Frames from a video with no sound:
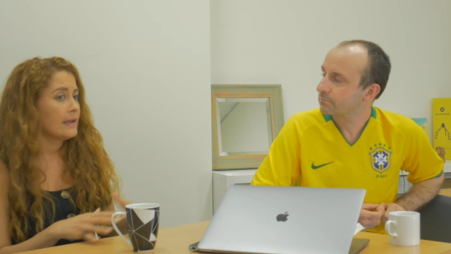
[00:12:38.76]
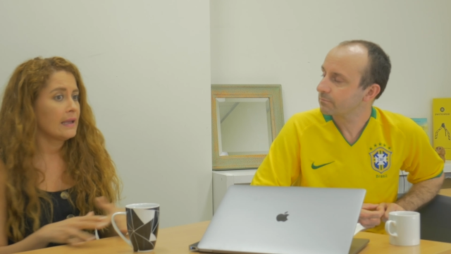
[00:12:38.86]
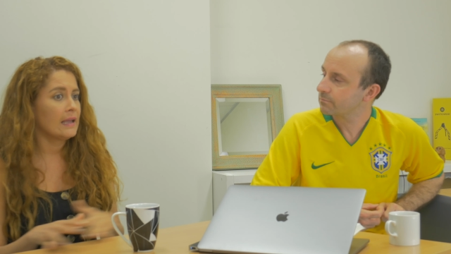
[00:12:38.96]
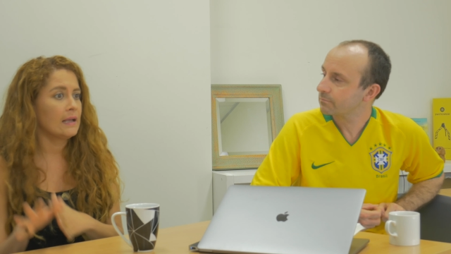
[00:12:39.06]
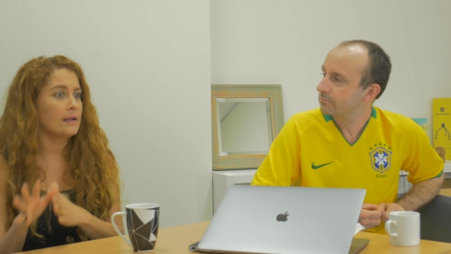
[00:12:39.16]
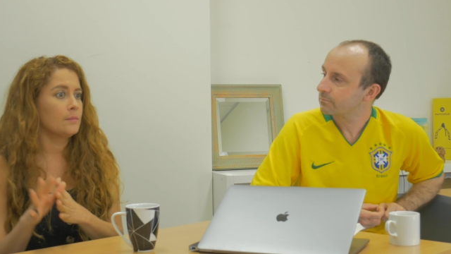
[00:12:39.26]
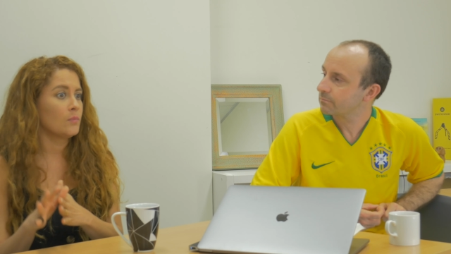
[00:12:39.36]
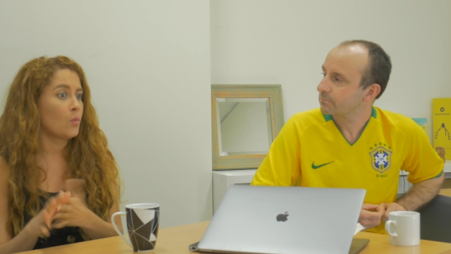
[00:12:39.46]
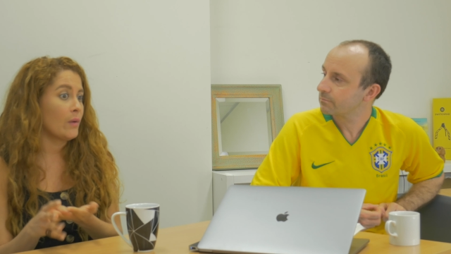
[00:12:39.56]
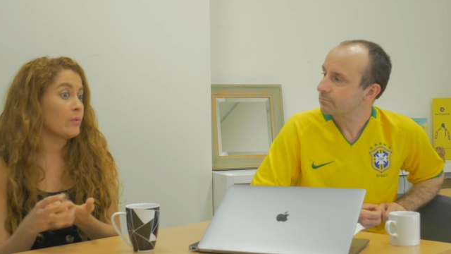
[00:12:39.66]
Speaker 1: um,
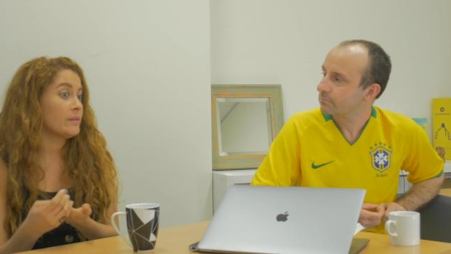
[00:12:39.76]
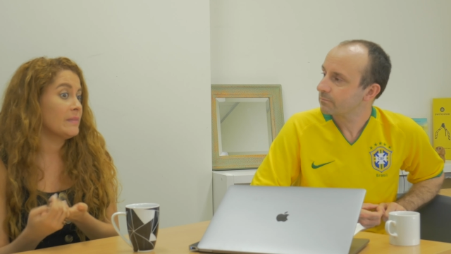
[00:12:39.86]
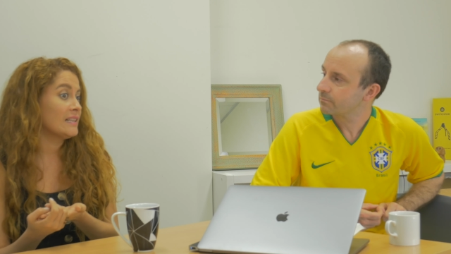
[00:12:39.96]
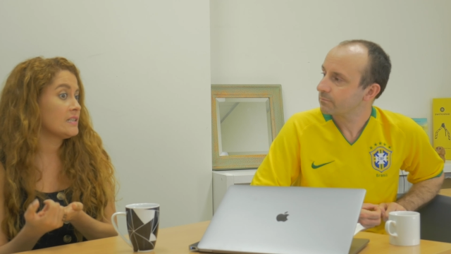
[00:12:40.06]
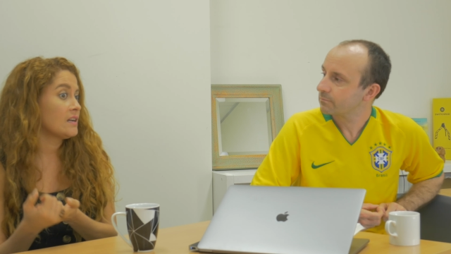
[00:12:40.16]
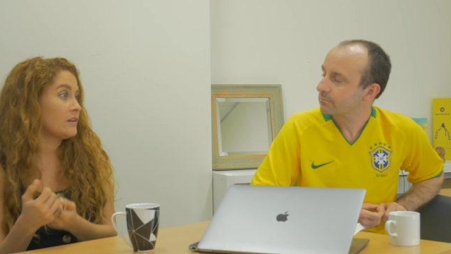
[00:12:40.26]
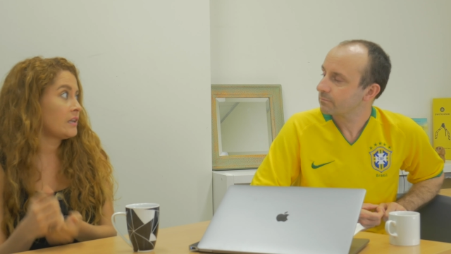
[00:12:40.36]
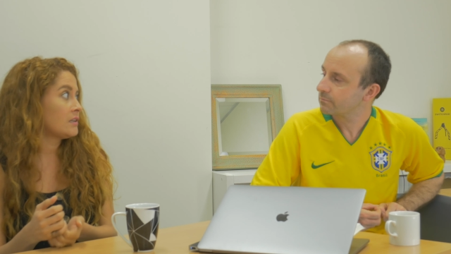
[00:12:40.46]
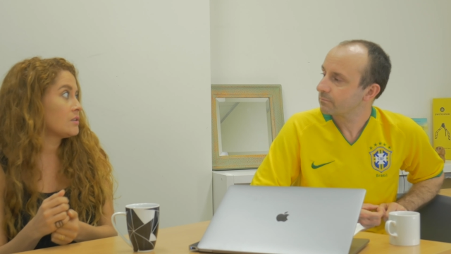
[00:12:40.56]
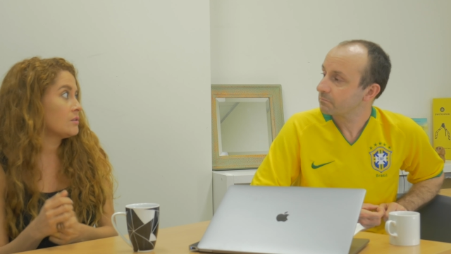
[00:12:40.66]
went with the military
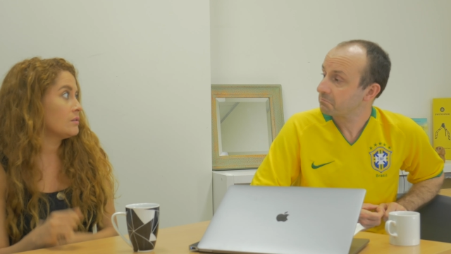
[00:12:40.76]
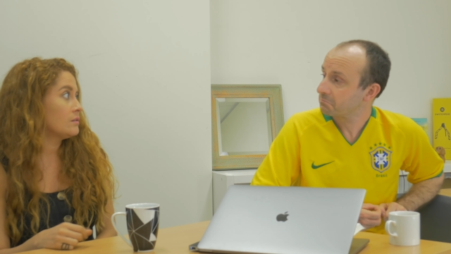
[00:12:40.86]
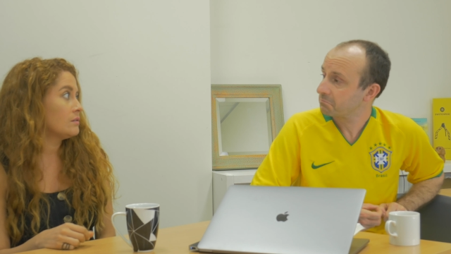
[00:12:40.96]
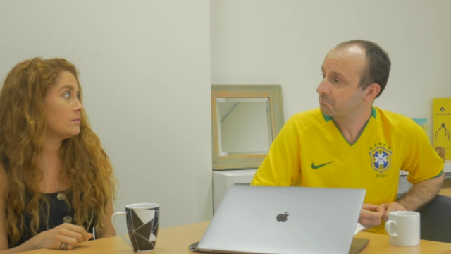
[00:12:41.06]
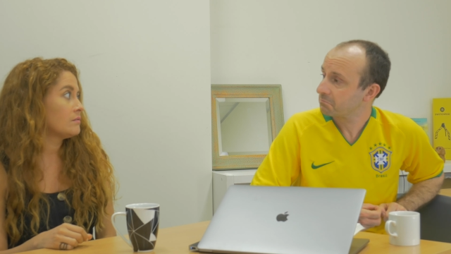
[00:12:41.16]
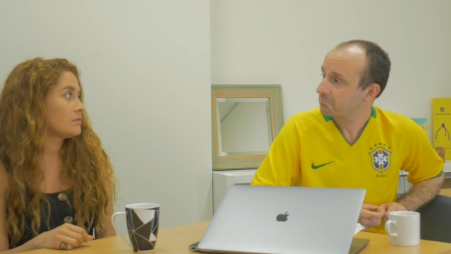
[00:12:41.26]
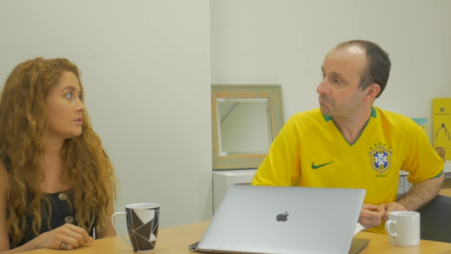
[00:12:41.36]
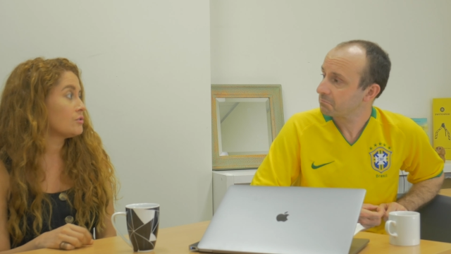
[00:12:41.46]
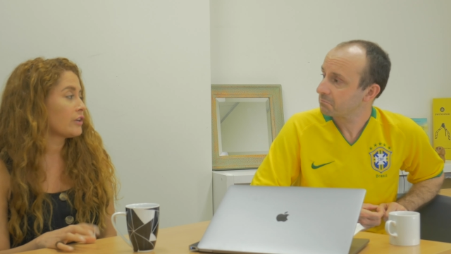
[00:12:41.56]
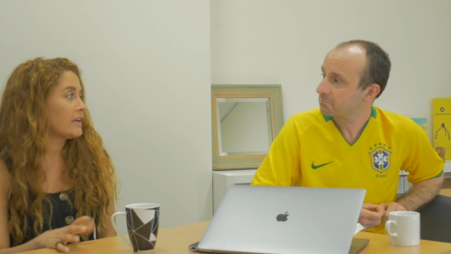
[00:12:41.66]
to
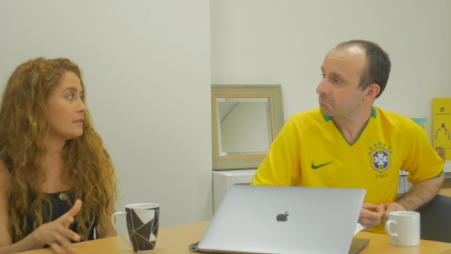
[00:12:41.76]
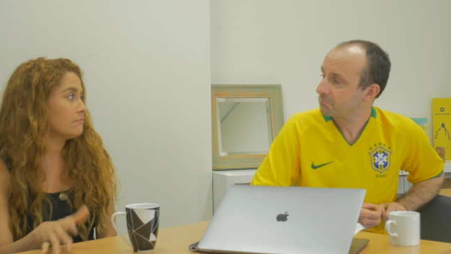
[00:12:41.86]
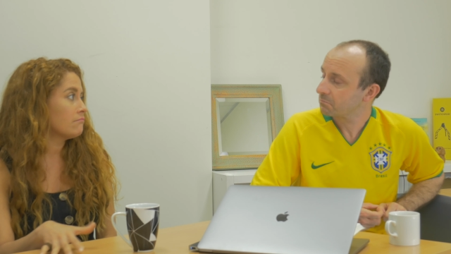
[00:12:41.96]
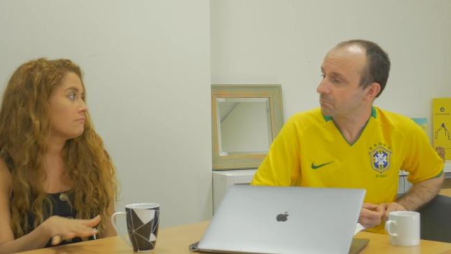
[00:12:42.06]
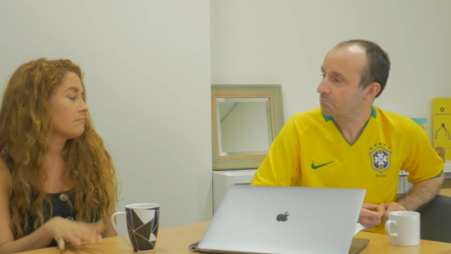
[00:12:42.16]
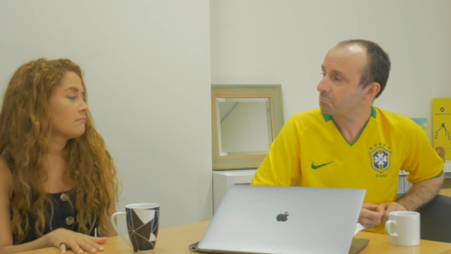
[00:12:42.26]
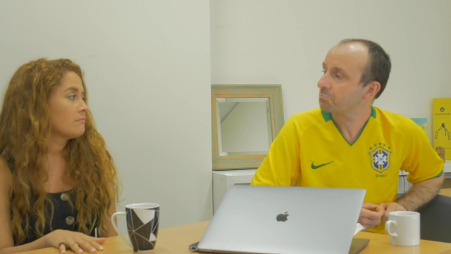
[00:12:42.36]
to train uh,